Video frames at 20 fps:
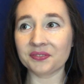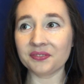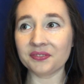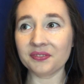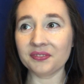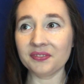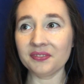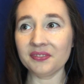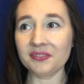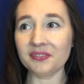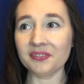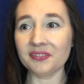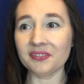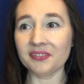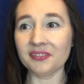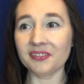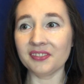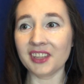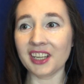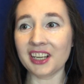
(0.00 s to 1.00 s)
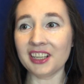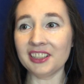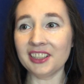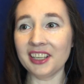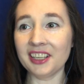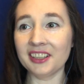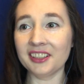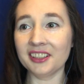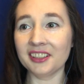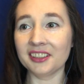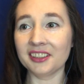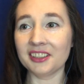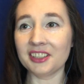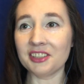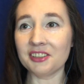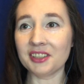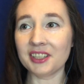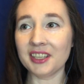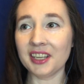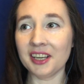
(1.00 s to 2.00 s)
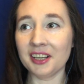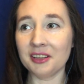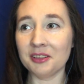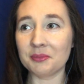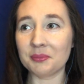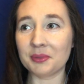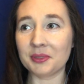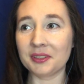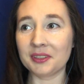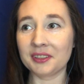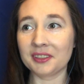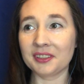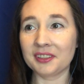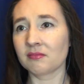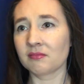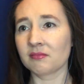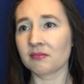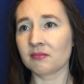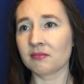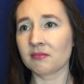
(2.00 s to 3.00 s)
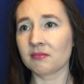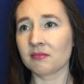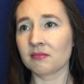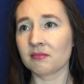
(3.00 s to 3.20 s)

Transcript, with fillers: I'll go. Claire, you can help. Hurry!